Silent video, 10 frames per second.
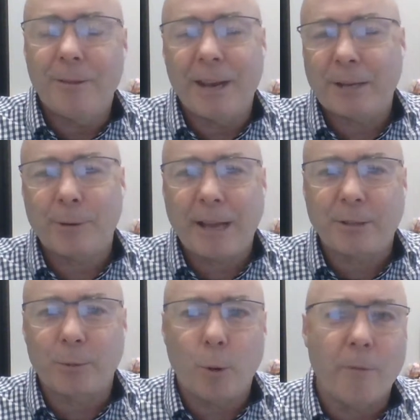the next one has
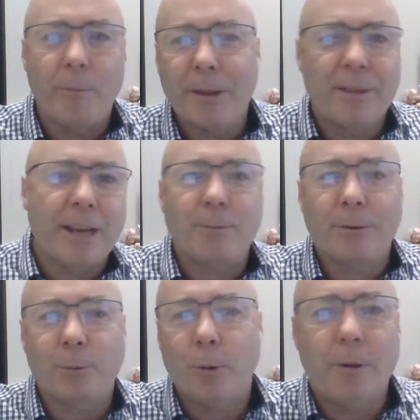to swerve a bit, and the next
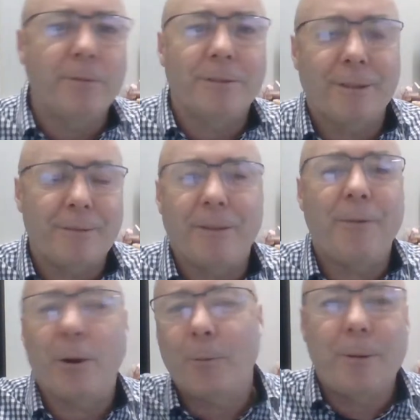one swerves, and the
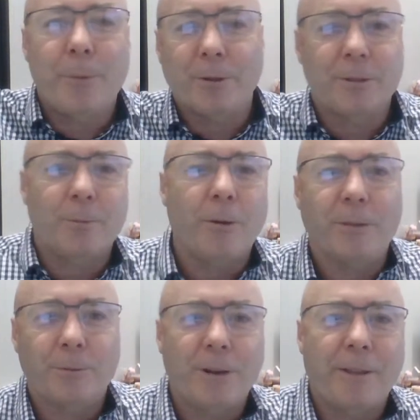final one person
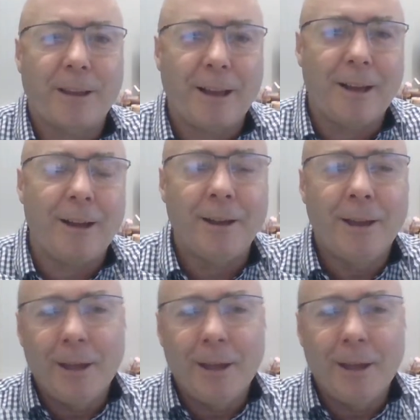swerves into another car,